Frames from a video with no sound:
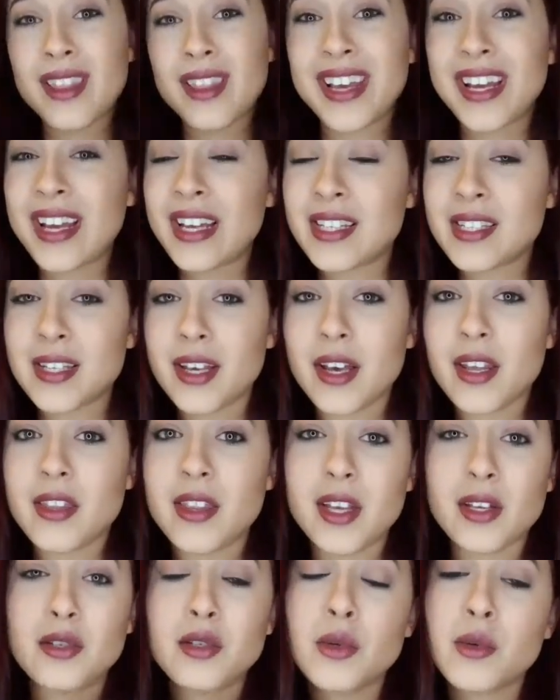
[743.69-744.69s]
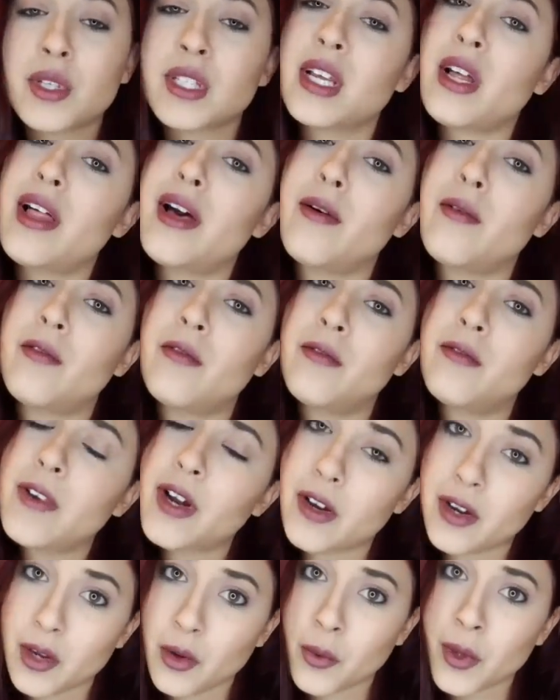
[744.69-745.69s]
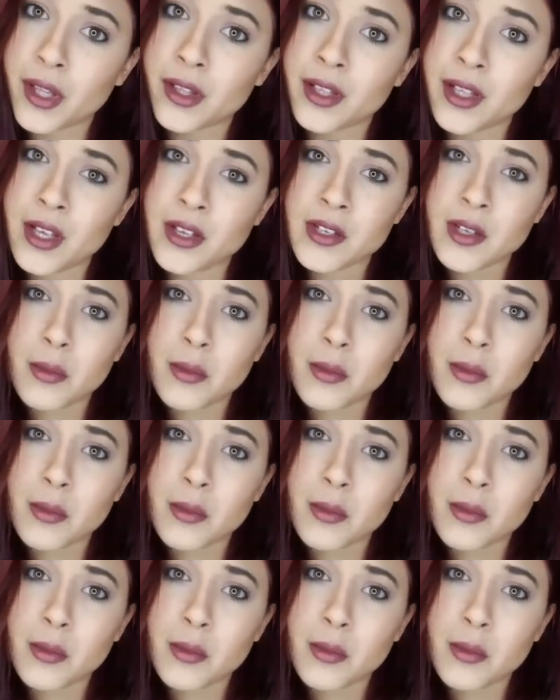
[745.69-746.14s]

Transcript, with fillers: Like I said, they do sell out very quickly,